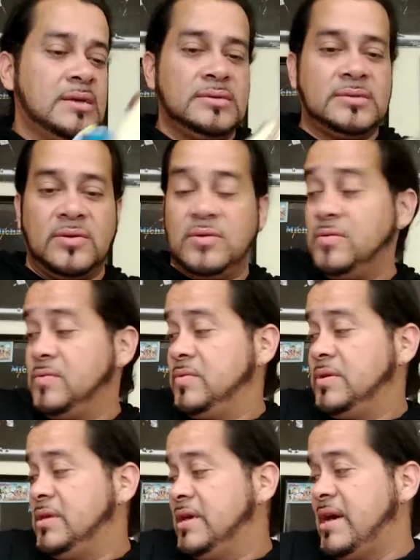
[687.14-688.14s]
so
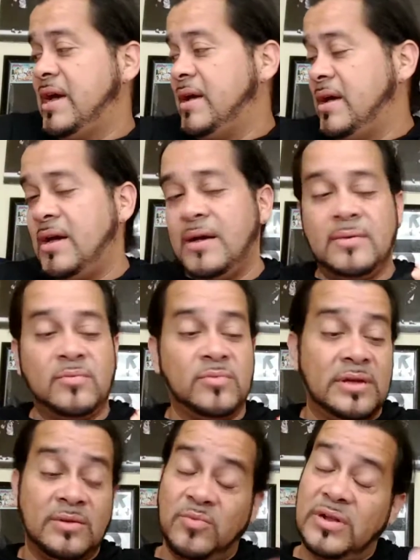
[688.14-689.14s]
yeah, uh,
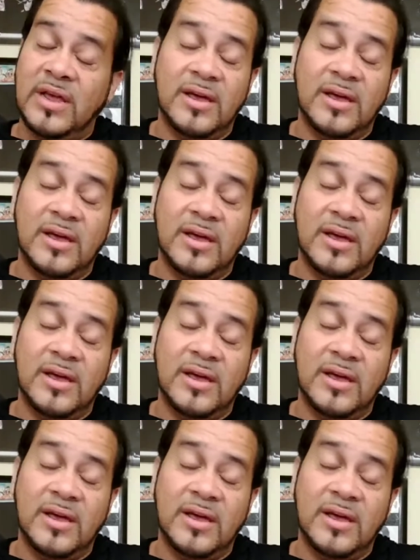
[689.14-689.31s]
and